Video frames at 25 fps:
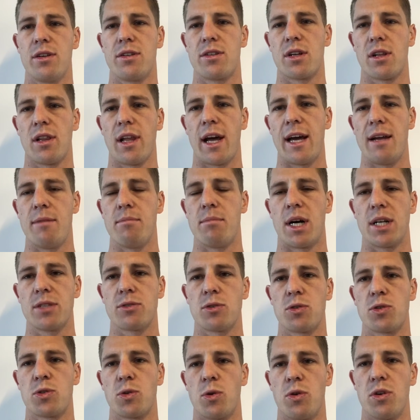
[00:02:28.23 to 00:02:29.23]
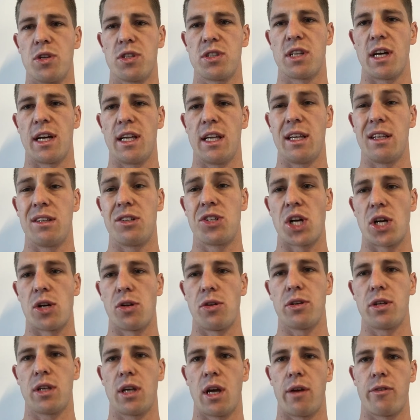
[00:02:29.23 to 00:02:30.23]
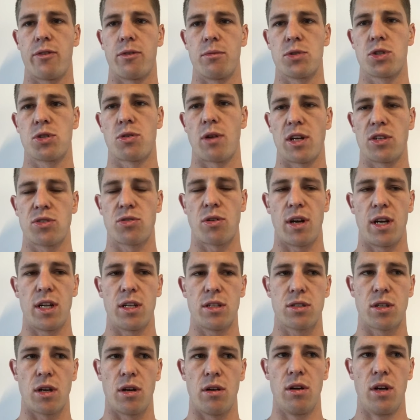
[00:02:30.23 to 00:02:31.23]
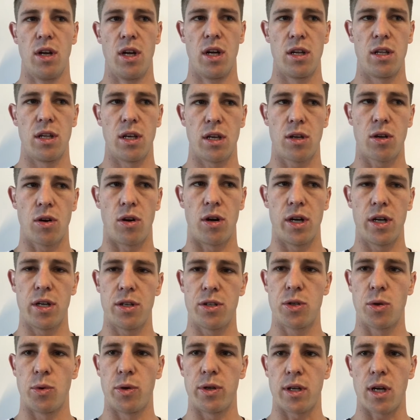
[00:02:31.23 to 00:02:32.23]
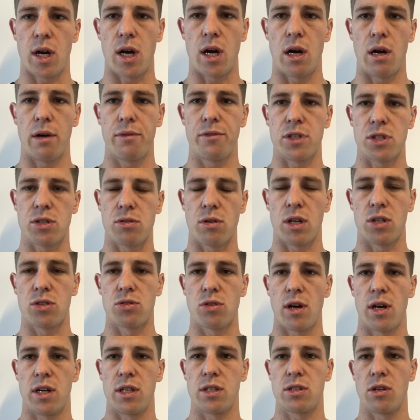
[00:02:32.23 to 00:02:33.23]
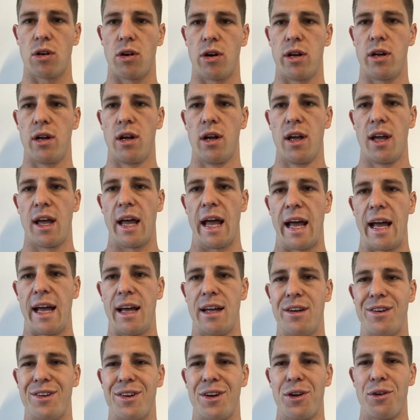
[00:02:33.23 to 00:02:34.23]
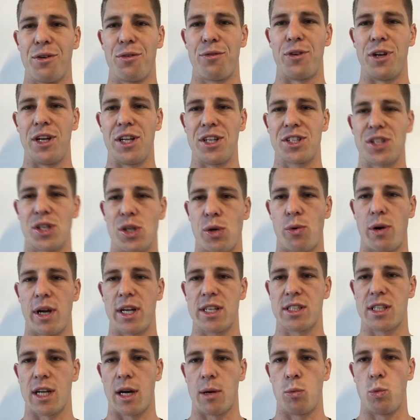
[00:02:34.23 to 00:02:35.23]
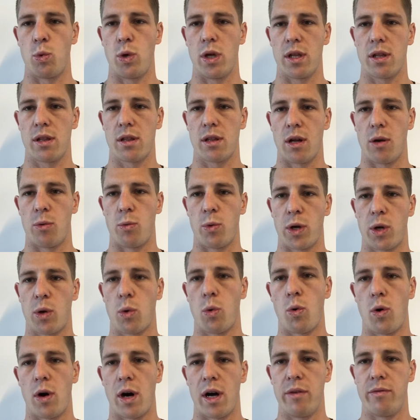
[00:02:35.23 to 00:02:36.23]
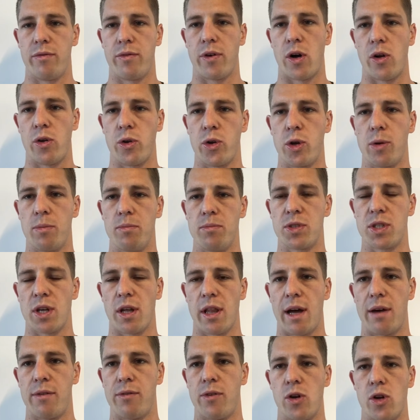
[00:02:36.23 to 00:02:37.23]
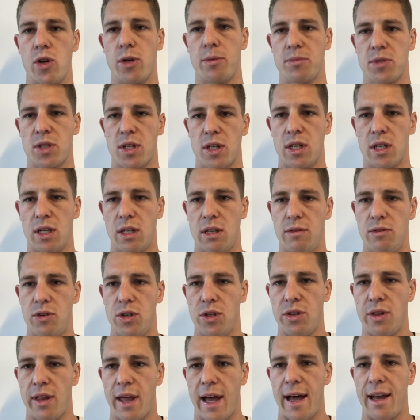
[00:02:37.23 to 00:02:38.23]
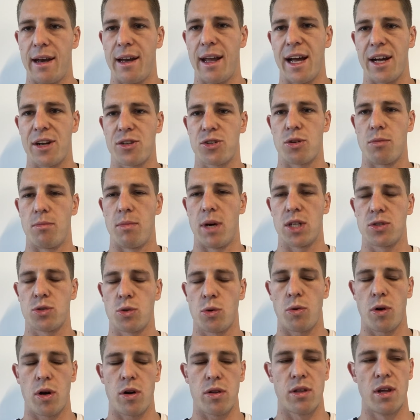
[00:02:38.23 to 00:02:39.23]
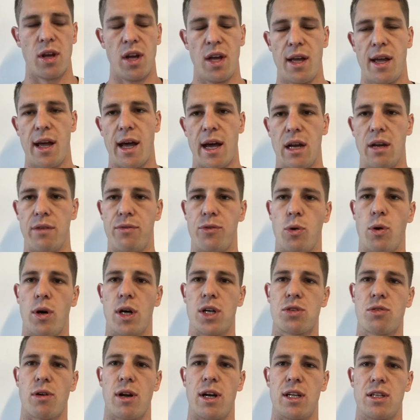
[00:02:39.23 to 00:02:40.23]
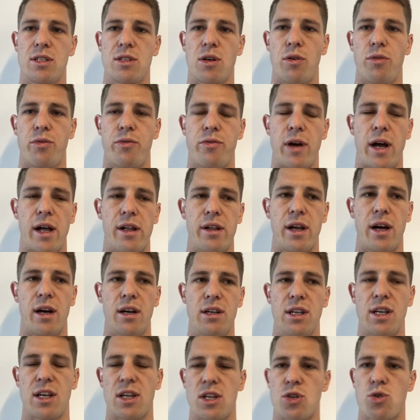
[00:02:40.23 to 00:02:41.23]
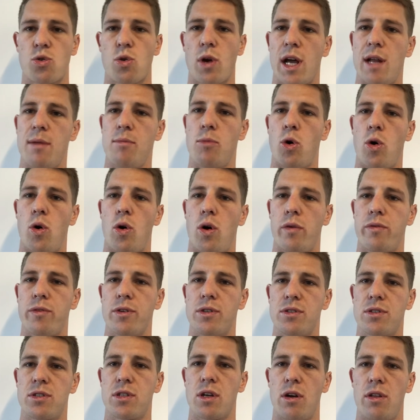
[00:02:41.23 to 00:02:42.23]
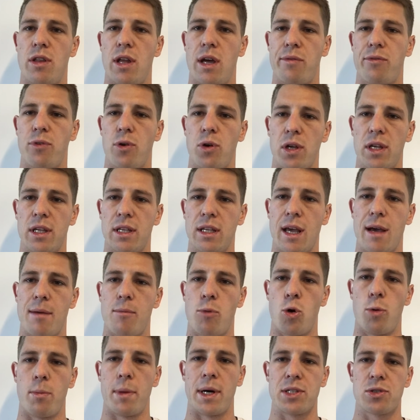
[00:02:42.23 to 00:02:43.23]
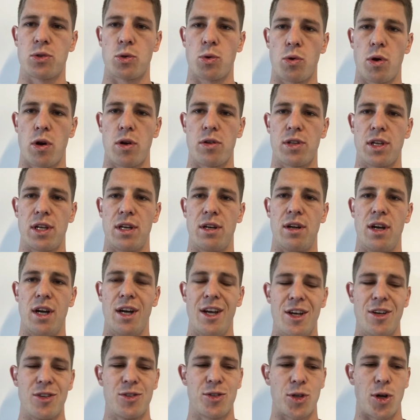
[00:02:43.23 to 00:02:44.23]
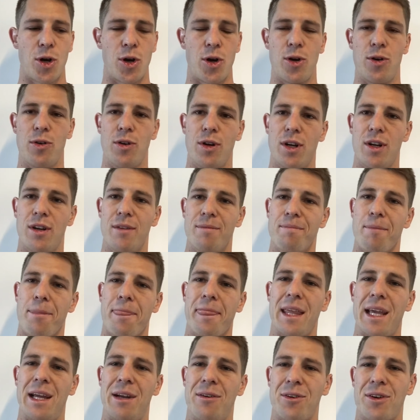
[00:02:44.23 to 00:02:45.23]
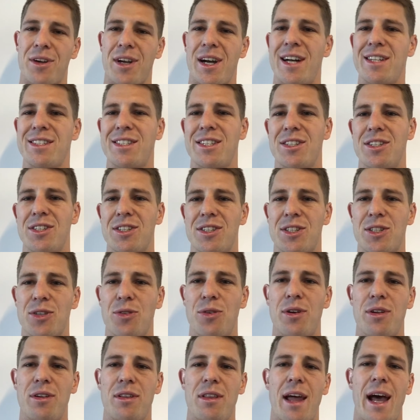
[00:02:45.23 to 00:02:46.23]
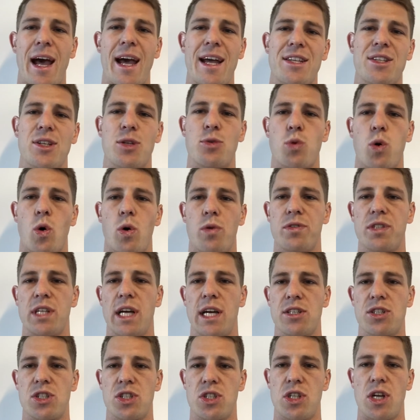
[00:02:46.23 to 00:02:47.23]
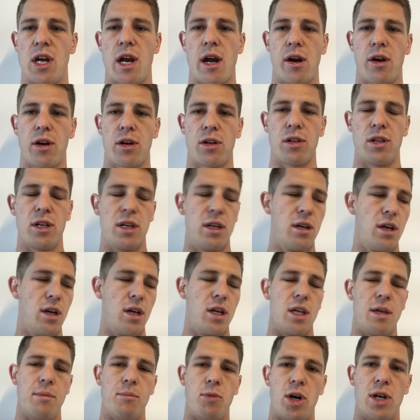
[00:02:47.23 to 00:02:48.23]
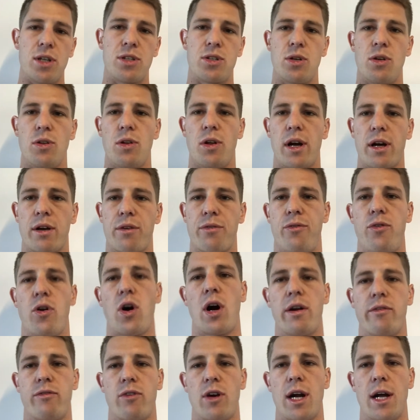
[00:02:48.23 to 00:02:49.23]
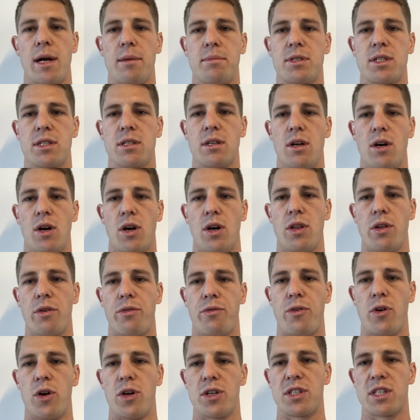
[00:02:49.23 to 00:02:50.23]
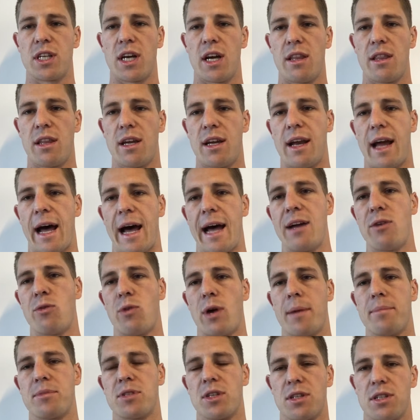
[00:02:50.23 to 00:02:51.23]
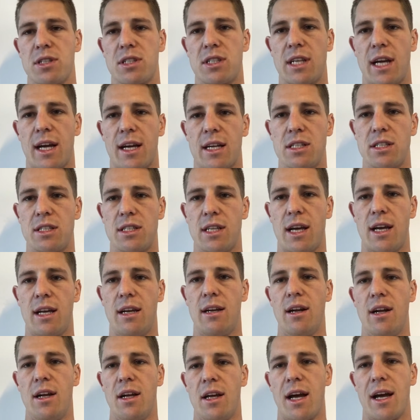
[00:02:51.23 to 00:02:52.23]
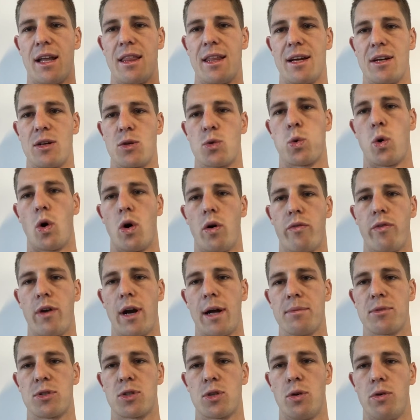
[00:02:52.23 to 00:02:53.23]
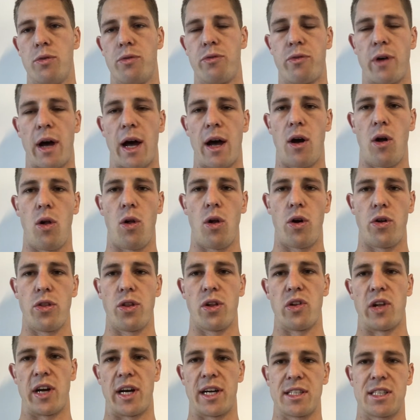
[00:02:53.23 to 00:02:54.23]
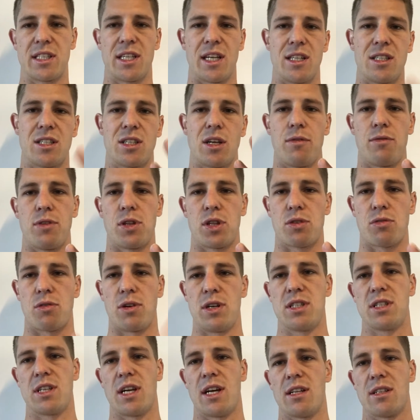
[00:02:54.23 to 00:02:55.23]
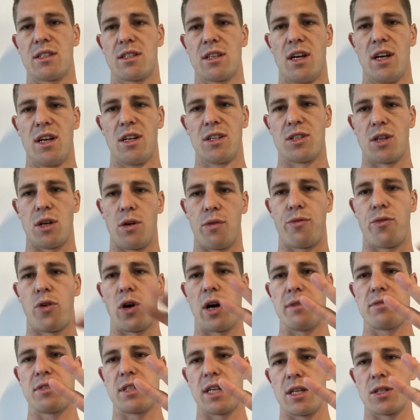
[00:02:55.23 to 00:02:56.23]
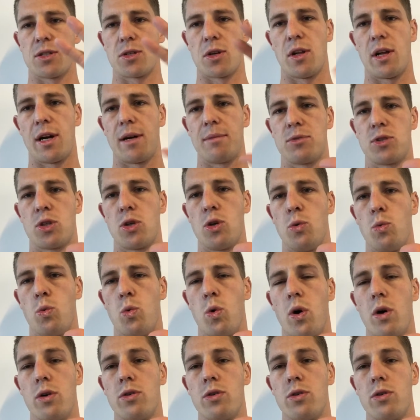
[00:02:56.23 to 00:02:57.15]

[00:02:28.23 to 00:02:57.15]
delayed muscle soreness that you generally get from strength training. So you're kind of doing half the strength training side and finishing the rest up with a required volume. So that volume is going to give you that extra muscle growth. And if you are training till failure, you can train more often, so therefore you can get more muscle growth in. So in regards to just doing 8 to 12 sets generically, you might do like 5 reps on the first set, then 8 reps on the second set, and then 12 reps to fail on the last set. So for 3 sets, so you do 5 sets all up, two